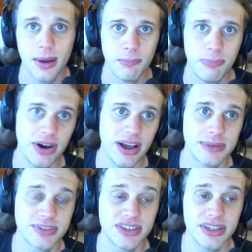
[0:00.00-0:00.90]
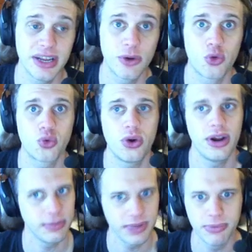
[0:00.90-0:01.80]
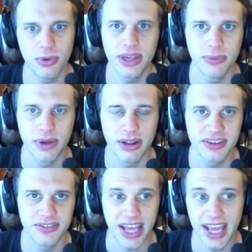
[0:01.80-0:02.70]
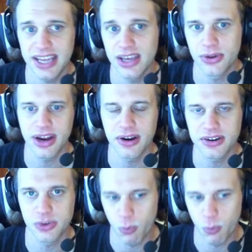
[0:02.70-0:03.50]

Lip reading: but I'm still incredibly bulky relative to any other character